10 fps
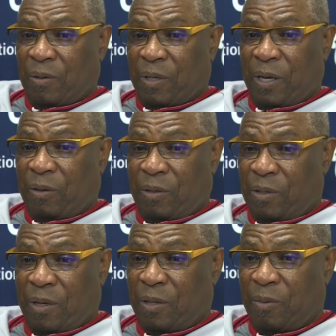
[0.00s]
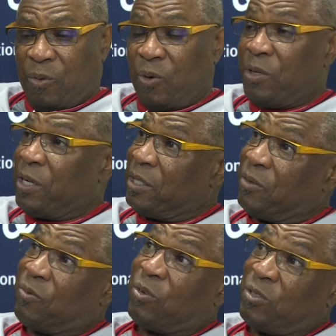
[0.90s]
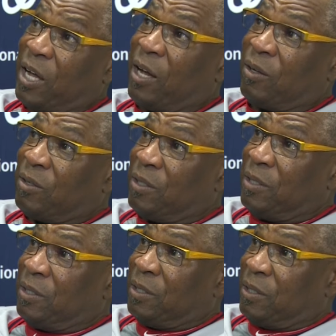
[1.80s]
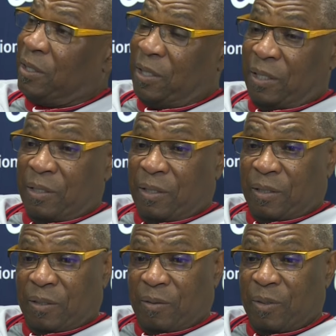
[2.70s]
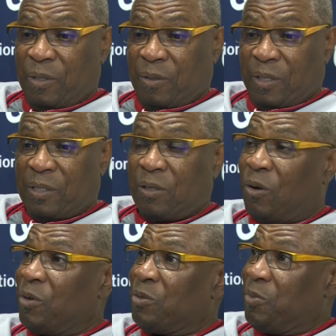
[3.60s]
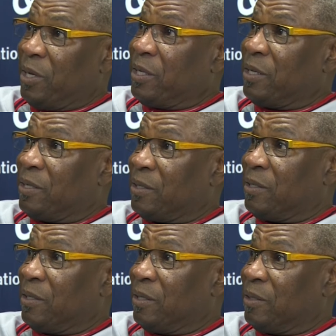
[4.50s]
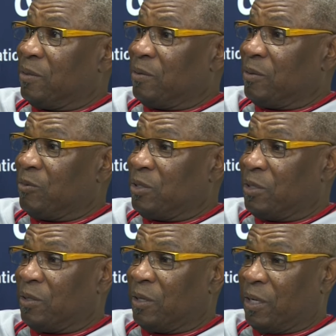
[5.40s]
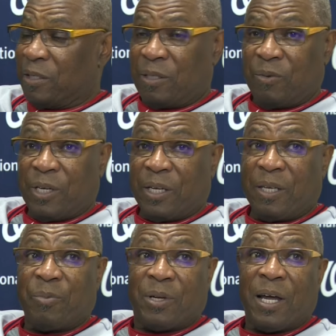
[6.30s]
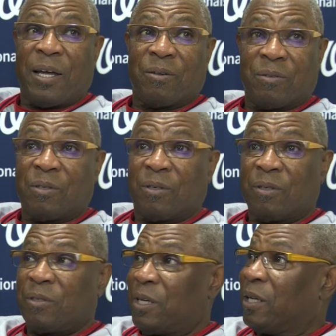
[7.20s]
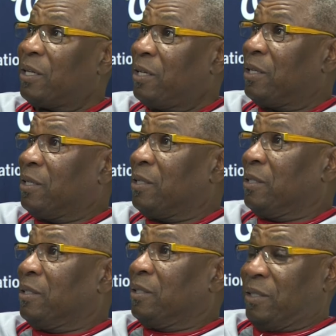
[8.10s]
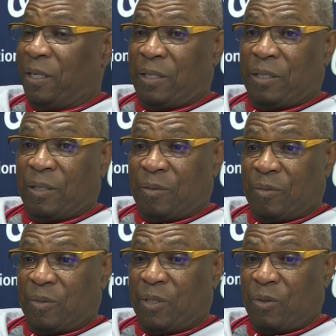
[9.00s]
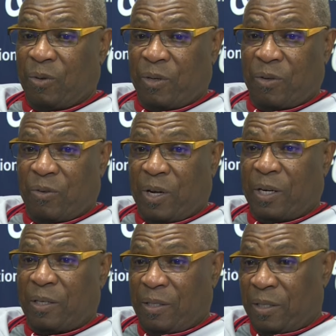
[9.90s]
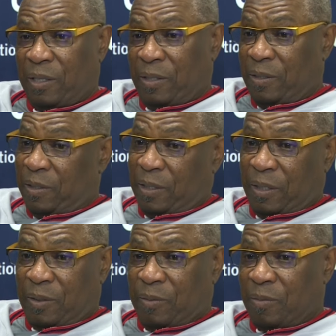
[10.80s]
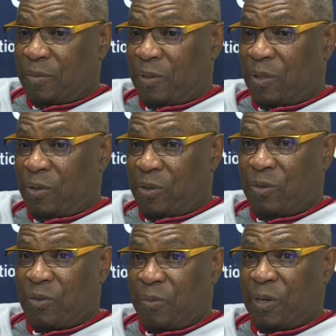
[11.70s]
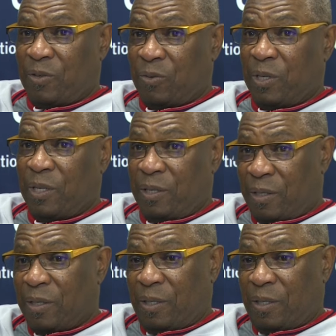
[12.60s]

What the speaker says: Kel, number one, you got the first out. And, that's always big. And we still, like I said, we got to keep an eye on Kelly. And, we're going to try to, use him as we